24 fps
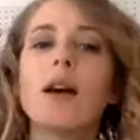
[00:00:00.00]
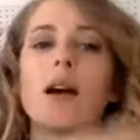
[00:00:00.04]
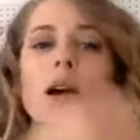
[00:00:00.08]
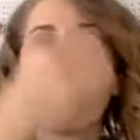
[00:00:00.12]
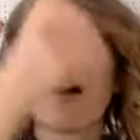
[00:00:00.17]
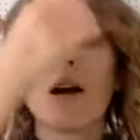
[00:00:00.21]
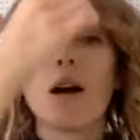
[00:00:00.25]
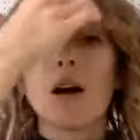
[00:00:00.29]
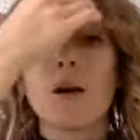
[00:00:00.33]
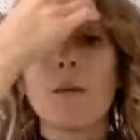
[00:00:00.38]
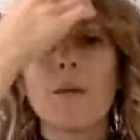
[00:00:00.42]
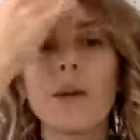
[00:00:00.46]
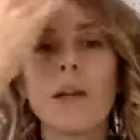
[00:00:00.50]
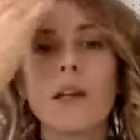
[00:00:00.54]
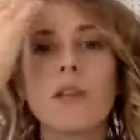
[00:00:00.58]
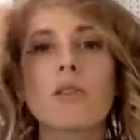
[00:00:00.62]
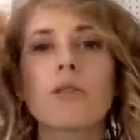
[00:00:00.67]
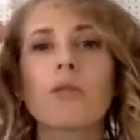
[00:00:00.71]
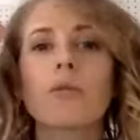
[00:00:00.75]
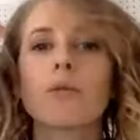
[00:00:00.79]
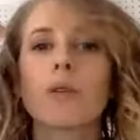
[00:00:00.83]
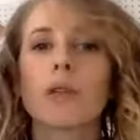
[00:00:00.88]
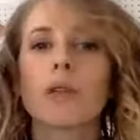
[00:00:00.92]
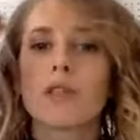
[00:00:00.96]
And
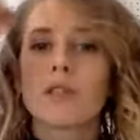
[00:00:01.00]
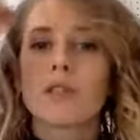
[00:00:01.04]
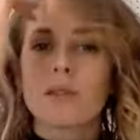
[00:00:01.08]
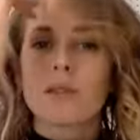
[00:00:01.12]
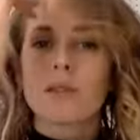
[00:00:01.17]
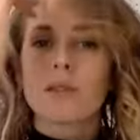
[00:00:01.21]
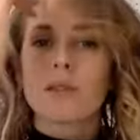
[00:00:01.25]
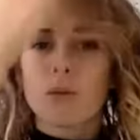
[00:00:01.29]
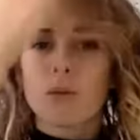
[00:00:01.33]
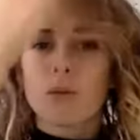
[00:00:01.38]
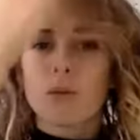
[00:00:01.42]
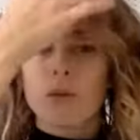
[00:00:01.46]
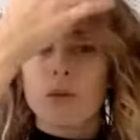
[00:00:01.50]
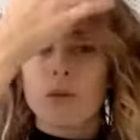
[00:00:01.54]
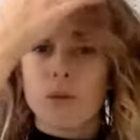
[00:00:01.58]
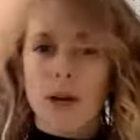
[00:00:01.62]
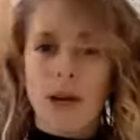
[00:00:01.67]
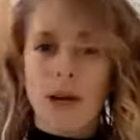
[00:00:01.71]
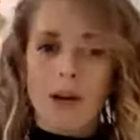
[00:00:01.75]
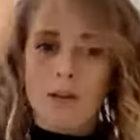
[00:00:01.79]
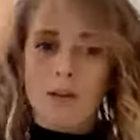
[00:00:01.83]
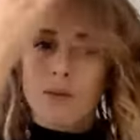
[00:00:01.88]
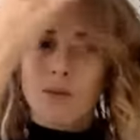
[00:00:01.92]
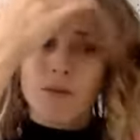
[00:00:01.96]
it's a good, oh,
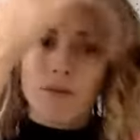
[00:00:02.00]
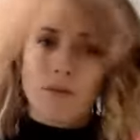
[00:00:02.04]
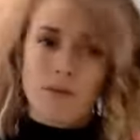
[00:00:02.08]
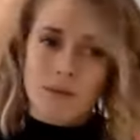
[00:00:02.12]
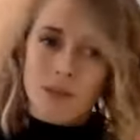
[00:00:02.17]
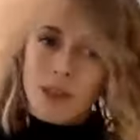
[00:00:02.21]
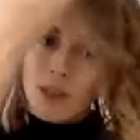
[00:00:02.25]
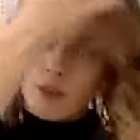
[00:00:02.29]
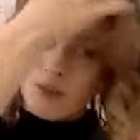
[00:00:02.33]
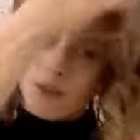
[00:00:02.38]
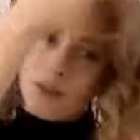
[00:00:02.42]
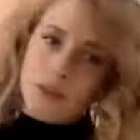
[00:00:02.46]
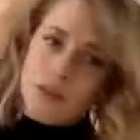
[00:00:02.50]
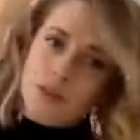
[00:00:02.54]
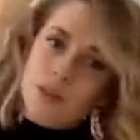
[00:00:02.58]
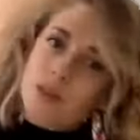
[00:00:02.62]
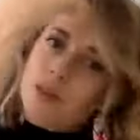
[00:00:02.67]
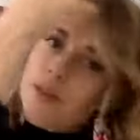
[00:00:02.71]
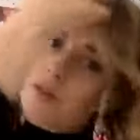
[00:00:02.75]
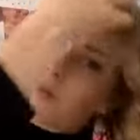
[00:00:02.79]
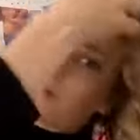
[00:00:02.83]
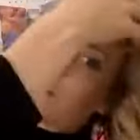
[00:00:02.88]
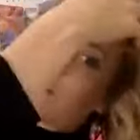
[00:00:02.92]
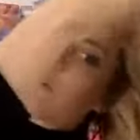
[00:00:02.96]
wow, that
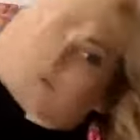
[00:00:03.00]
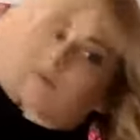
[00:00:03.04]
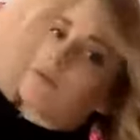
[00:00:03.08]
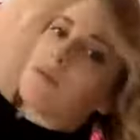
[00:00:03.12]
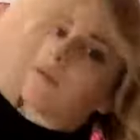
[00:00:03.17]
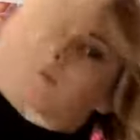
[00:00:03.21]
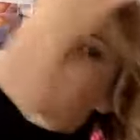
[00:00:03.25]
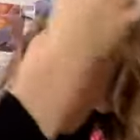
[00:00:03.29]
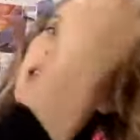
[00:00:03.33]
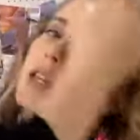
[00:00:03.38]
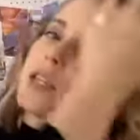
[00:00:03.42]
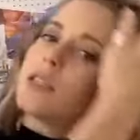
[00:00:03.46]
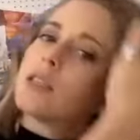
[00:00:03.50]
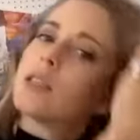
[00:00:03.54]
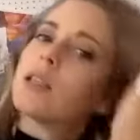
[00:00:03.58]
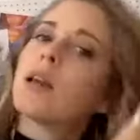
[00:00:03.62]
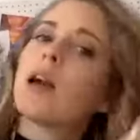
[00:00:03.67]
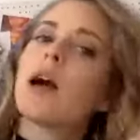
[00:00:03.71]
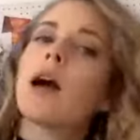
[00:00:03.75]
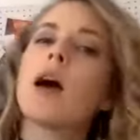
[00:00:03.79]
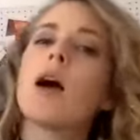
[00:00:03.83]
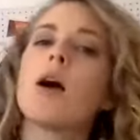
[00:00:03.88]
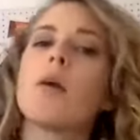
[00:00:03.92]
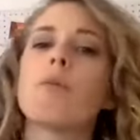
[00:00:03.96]
was
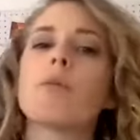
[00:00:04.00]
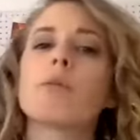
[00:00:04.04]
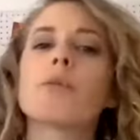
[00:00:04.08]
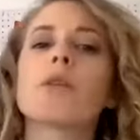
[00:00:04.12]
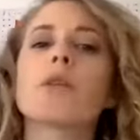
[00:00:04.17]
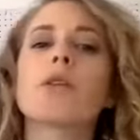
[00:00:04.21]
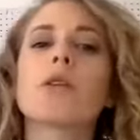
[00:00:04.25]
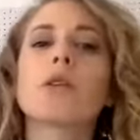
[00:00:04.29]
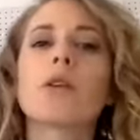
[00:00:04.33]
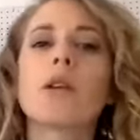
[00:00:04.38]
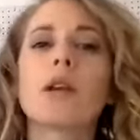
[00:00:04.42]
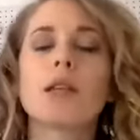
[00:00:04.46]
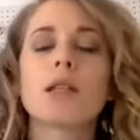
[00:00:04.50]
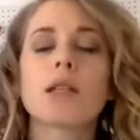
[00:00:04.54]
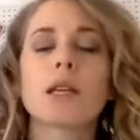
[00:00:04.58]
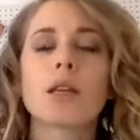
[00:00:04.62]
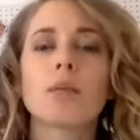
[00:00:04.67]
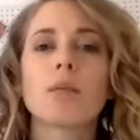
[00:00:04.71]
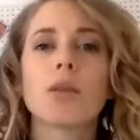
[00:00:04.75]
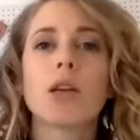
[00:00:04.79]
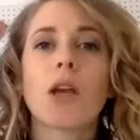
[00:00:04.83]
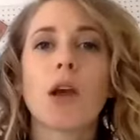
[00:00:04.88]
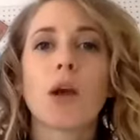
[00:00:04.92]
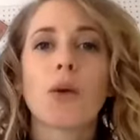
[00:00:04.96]
crazy. It's
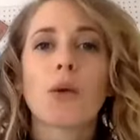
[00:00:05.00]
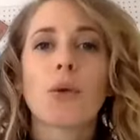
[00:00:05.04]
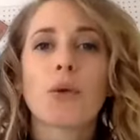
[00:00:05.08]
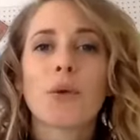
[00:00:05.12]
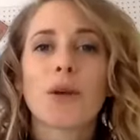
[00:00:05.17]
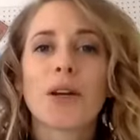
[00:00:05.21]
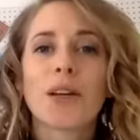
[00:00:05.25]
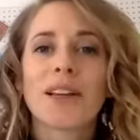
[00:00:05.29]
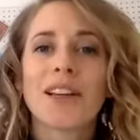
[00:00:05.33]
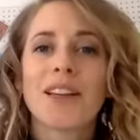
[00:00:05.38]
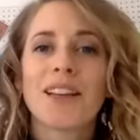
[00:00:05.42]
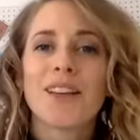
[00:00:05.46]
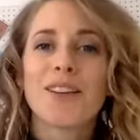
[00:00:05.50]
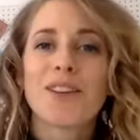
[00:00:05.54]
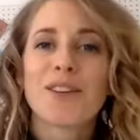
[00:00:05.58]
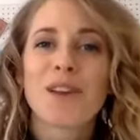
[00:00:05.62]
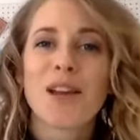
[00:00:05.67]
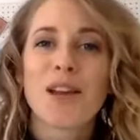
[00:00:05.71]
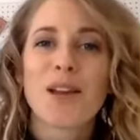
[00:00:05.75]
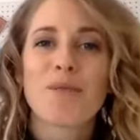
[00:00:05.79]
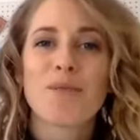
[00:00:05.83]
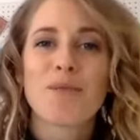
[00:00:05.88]
going to be a really great